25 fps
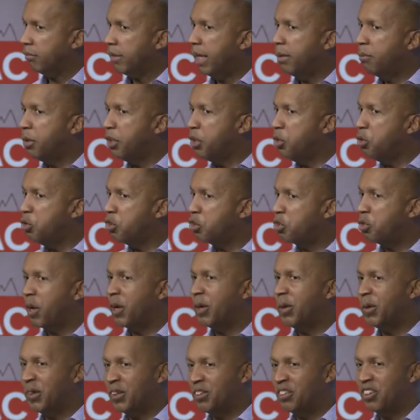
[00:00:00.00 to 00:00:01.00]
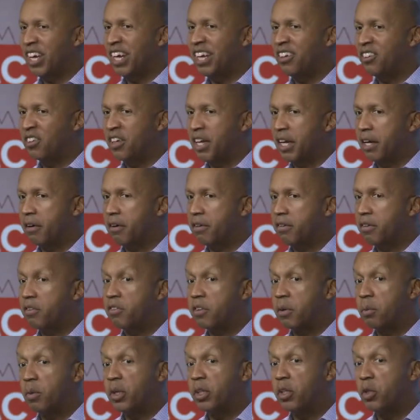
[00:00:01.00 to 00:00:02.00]
and when you struggle to change narratives,
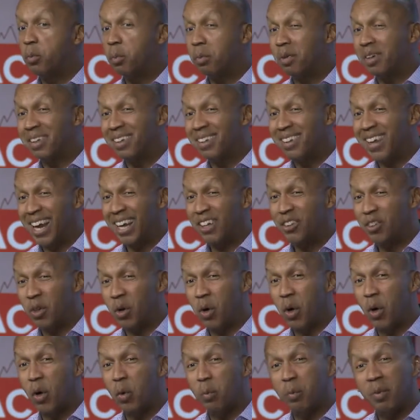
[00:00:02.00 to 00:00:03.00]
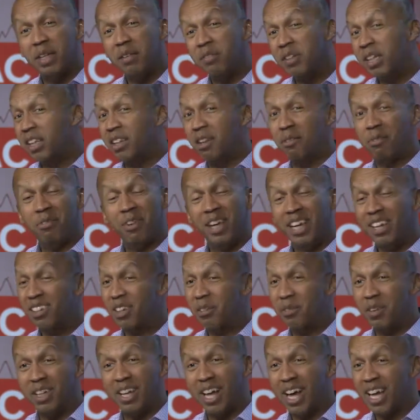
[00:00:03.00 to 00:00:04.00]
and when you protect your hope even in the face
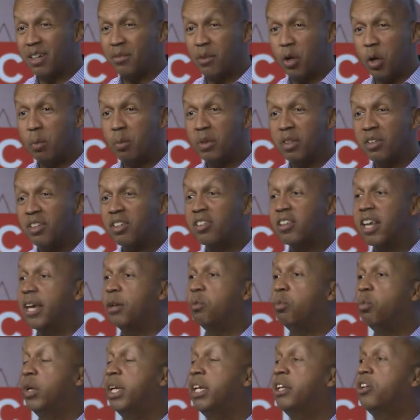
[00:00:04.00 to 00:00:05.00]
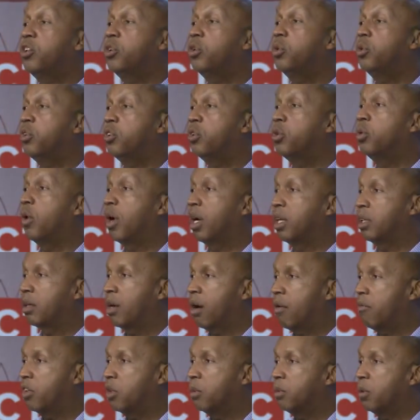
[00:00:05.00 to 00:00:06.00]
of a lot of hopelessness, and when you do
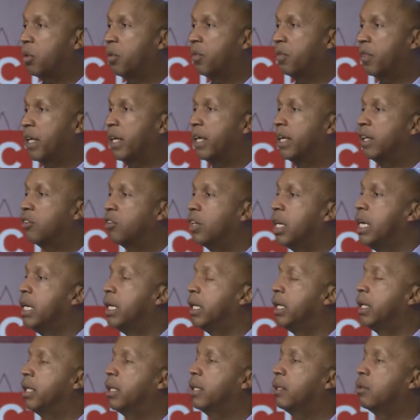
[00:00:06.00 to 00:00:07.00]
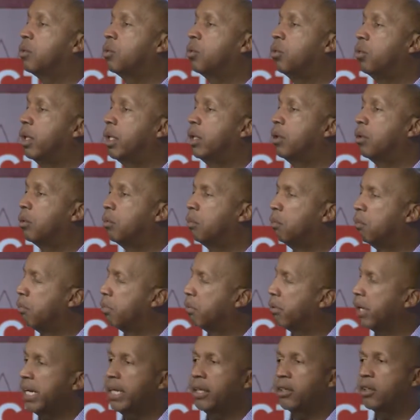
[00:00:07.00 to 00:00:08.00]
uncomfortable things, it will
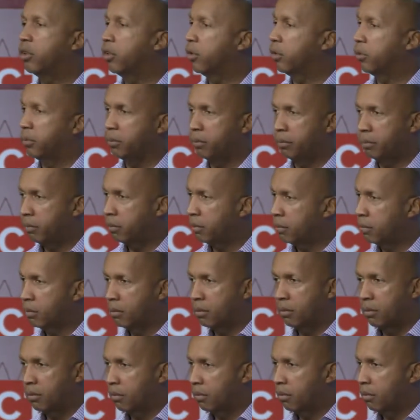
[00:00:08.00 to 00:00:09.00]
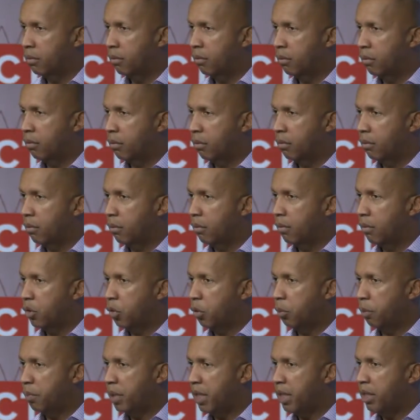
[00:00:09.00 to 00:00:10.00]
break you.
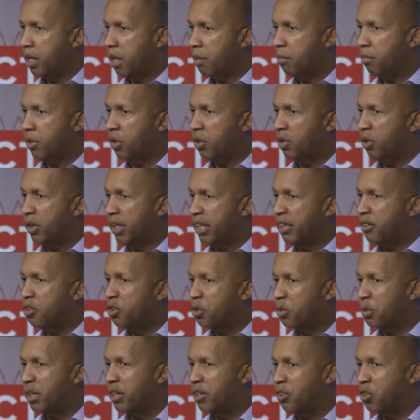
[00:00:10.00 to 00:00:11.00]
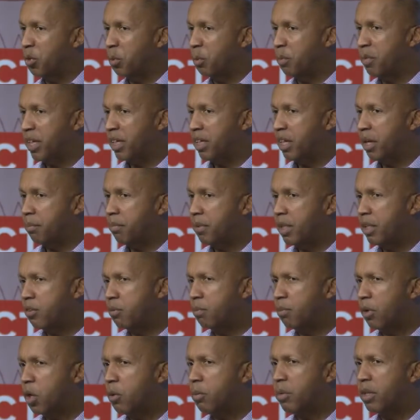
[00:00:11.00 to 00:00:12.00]
You'll pick up little injuries, you'll pick up these
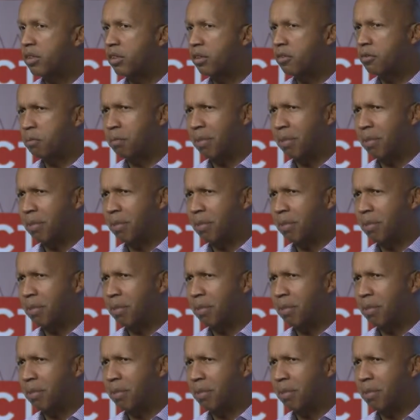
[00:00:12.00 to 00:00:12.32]
moments of